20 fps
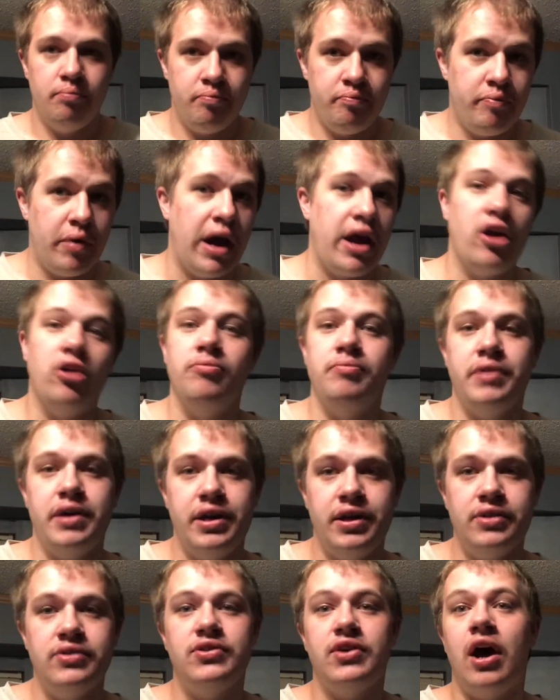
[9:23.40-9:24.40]
by all
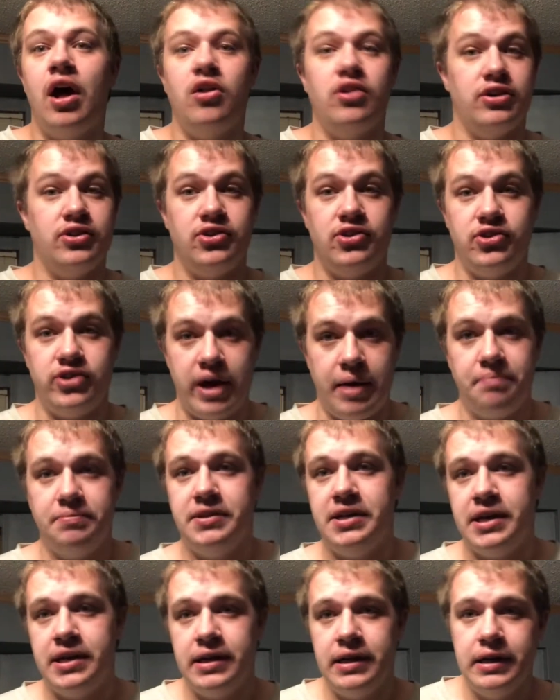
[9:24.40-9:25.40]
means I'll accept
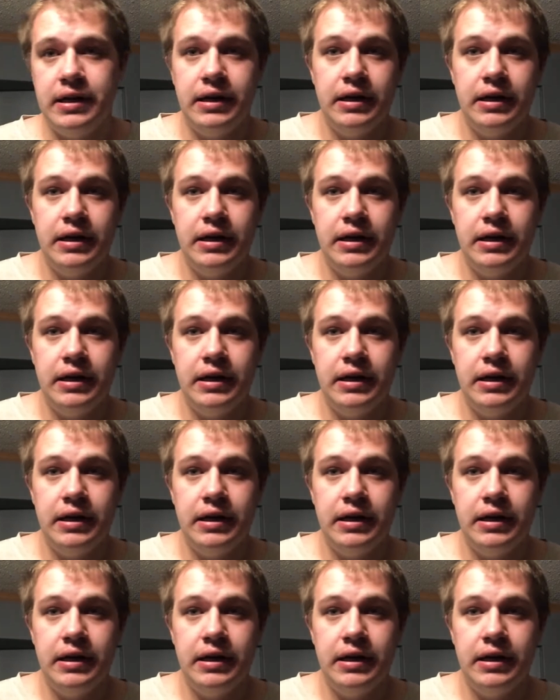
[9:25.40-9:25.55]
it.